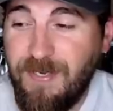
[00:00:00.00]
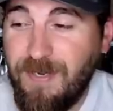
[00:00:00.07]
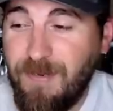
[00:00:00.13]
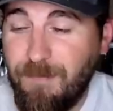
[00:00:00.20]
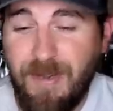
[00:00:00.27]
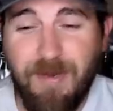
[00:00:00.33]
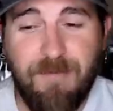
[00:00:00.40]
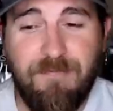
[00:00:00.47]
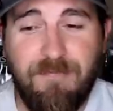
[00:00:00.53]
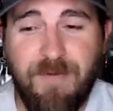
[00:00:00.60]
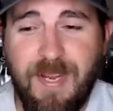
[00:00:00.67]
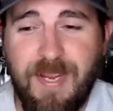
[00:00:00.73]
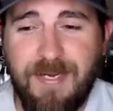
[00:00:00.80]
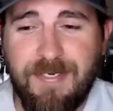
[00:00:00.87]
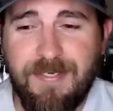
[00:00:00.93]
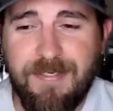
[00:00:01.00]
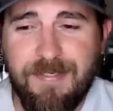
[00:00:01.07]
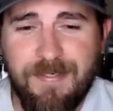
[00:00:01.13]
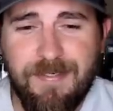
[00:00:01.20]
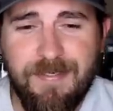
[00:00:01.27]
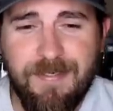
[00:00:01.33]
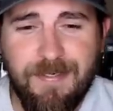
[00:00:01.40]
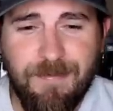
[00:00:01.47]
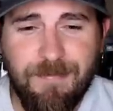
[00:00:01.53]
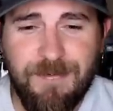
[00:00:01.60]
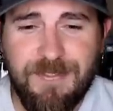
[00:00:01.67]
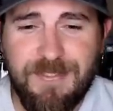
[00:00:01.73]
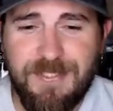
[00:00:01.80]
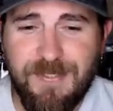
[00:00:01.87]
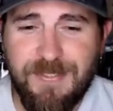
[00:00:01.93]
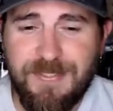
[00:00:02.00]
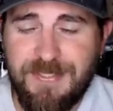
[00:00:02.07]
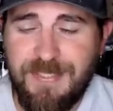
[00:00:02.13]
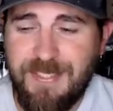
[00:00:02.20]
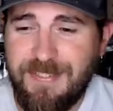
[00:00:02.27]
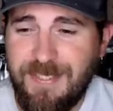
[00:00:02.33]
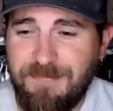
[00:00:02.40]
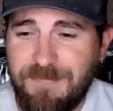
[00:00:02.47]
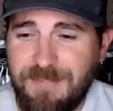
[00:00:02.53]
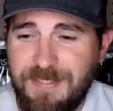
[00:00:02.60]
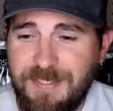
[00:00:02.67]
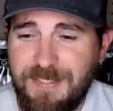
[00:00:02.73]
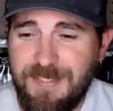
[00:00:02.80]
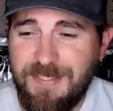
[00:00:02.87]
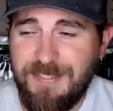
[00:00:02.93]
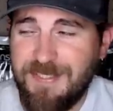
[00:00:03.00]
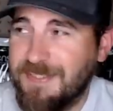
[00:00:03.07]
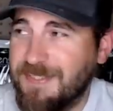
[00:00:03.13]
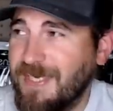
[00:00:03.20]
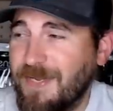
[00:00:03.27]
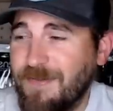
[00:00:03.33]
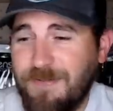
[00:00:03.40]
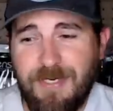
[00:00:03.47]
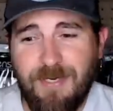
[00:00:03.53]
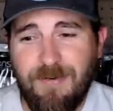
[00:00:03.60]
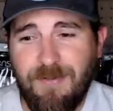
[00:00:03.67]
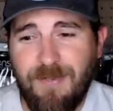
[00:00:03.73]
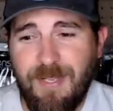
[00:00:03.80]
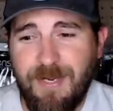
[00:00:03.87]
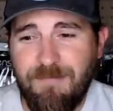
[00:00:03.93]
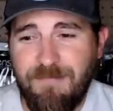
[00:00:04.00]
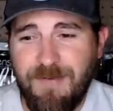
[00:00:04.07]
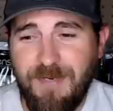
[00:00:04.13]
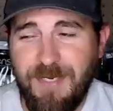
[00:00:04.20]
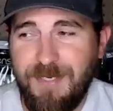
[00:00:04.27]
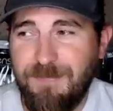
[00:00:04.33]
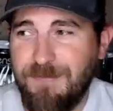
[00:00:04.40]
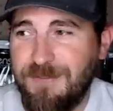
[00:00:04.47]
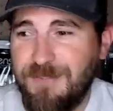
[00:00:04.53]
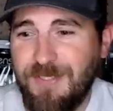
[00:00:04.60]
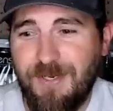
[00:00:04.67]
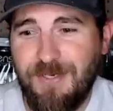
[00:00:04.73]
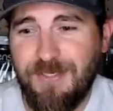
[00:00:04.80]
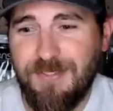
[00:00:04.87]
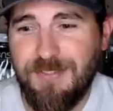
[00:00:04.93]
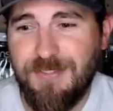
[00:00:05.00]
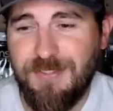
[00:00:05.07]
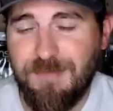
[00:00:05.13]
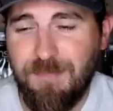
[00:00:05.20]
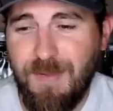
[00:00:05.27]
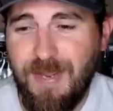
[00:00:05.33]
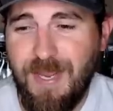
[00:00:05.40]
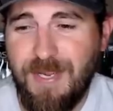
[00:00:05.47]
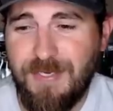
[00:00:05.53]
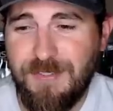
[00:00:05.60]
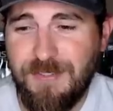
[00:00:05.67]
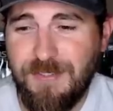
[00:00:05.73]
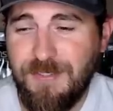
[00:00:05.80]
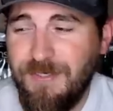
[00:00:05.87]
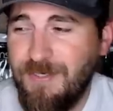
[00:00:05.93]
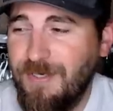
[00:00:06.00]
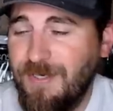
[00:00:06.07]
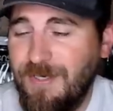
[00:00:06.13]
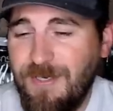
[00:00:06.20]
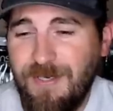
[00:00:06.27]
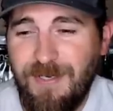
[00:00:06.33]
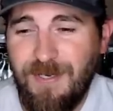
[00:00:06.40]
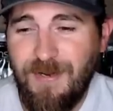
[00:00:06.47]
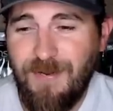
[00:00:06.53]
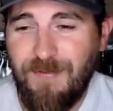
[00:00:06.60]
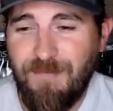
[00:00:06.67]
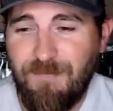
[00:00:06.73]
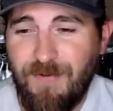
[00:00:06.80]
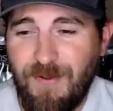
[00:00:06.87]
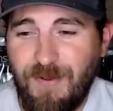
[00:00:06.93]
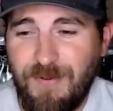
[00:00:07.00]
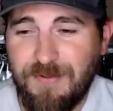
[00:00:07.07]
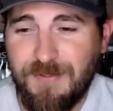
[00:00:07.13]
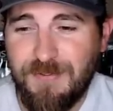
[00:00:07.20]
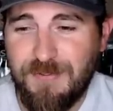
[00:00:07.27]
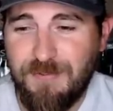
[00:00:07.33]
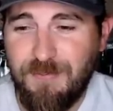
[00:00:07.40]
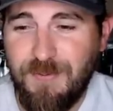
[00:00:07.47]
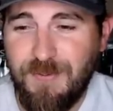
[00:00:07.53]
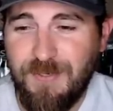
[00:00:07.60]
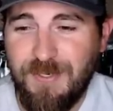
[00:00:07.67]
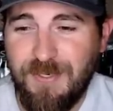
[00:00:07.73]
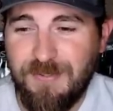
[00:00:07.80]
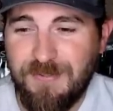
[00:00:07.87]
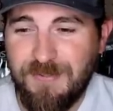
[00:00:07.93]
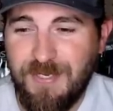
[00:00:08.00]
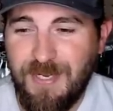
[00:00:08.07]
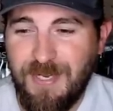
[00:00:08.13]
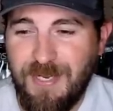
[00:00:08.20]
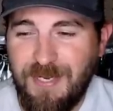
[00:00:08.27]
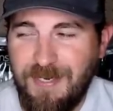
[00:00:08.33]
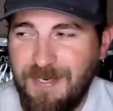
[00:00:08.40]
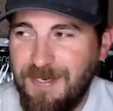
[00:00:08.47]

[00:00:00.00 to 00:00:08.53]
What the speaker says: Matter of fact, one of the silliest things I've seen is a South Carolina fan and was talking smash on the Vols on Twitter yesterday.